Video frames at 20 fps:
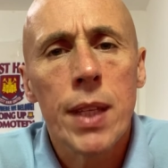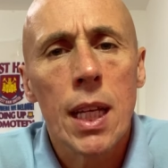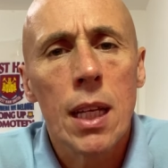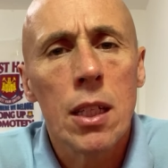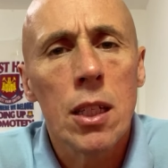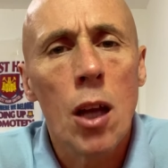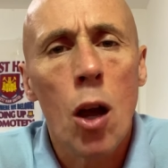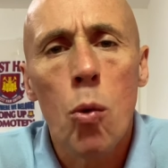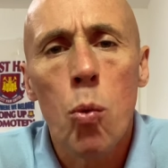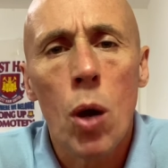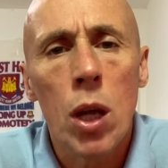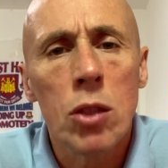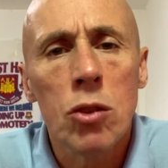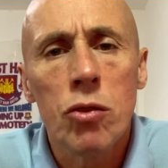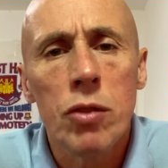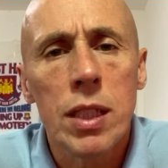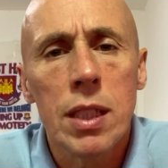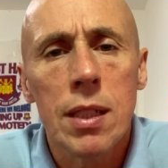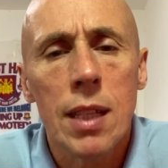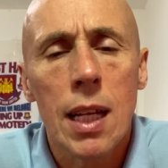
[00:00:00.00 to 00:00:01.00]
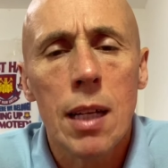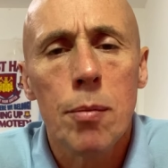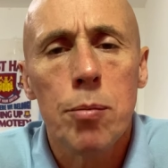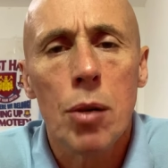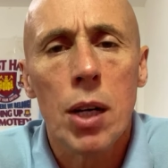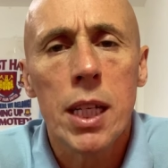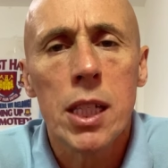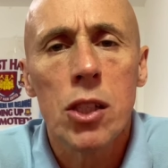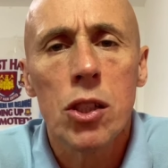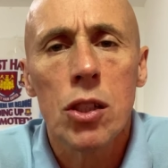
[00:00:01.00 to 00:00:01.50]
No wonder his
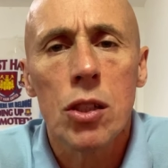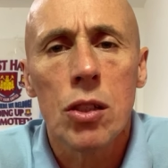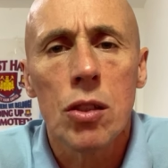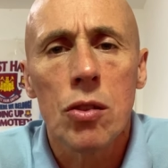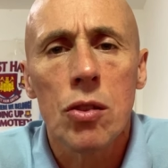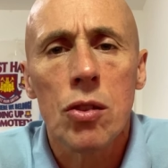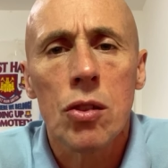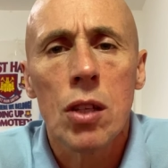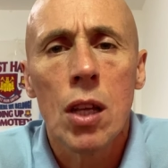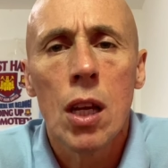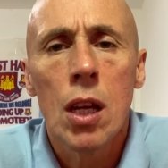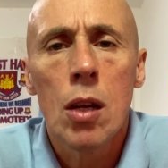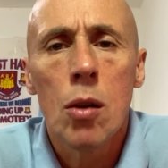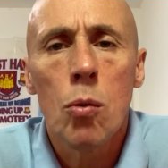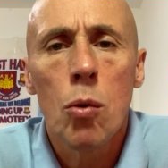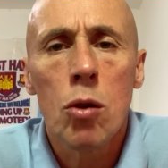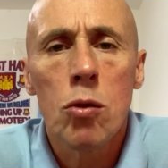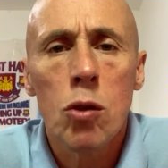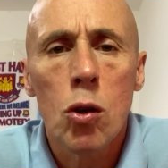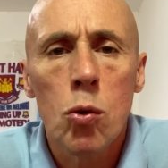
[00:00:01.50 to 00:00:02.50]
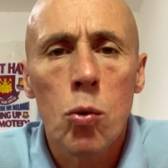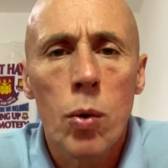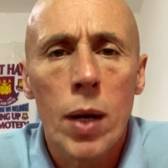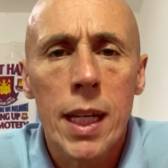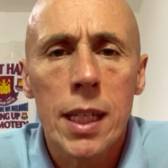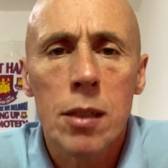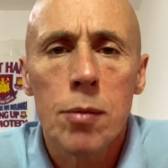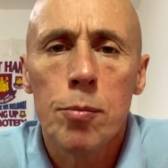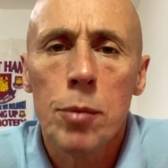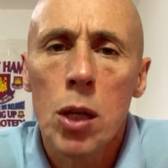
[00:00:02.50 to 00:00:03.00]
celebrations were
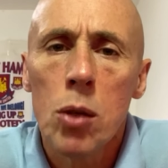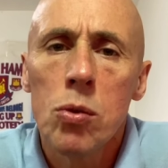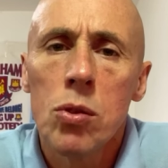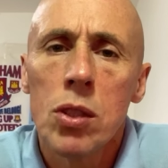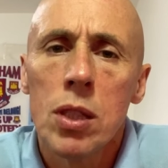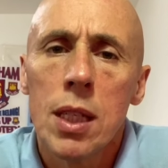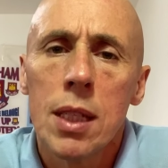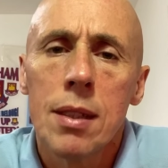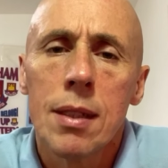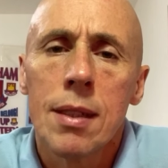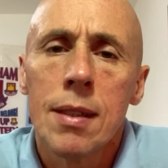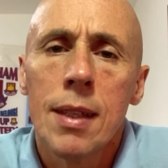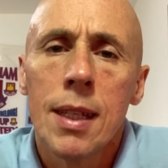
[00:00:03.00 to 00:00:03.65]
always muted.